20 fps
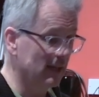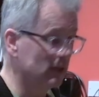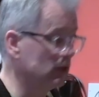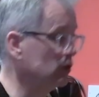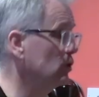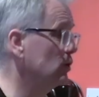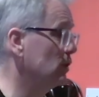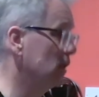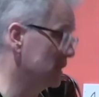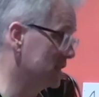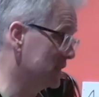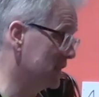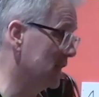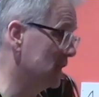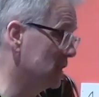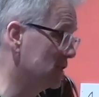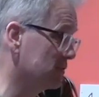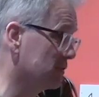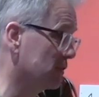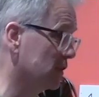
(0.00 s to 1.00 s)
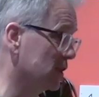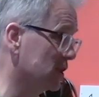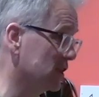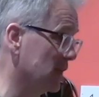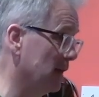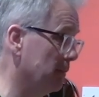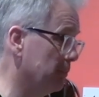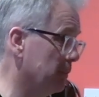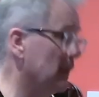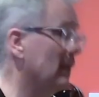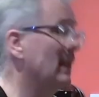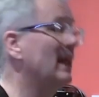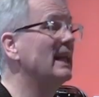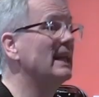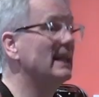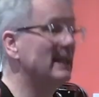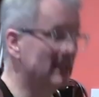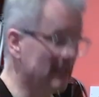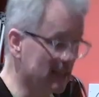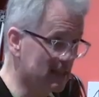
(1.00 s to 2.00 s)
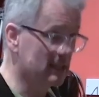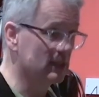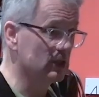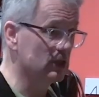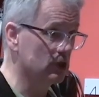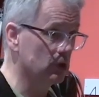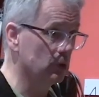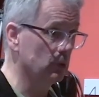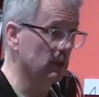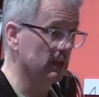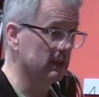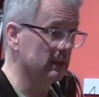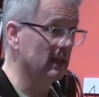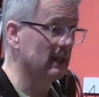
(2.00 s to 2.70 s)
Ulysses, for example, listen to it.